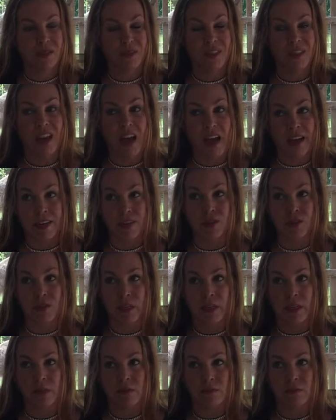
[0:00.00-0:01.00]
Well,
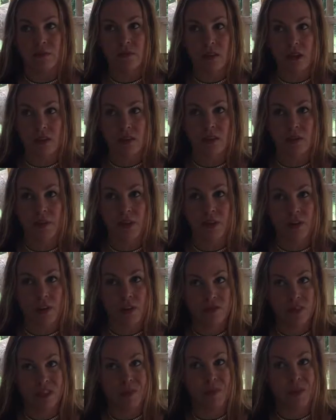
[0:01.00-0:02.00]
actually, not to be
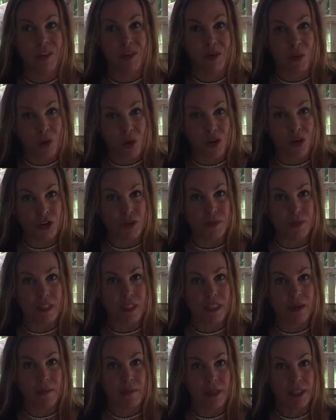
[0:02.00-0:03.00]
gross, but the worms
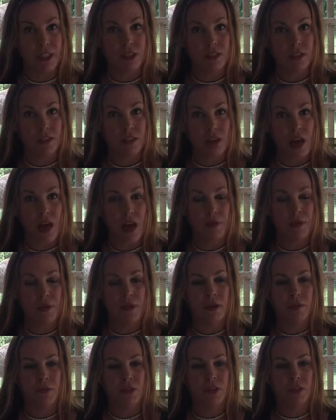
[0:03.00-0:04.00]
can build up an
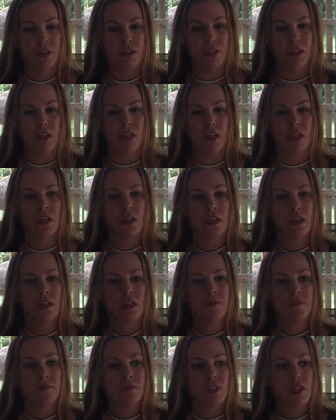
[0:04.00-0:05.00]
immunity
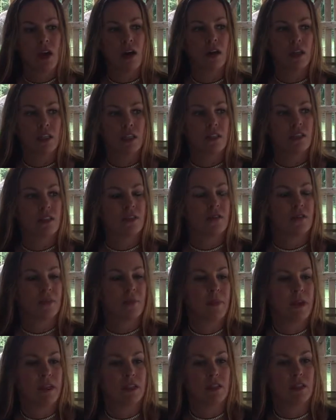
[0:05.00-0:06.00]
to all these different
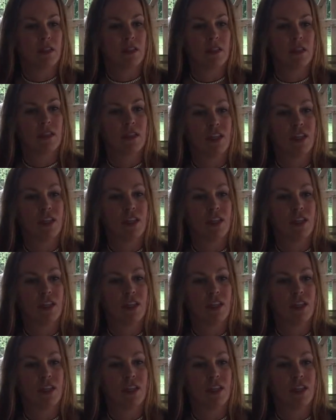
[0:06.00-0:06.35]
medicines.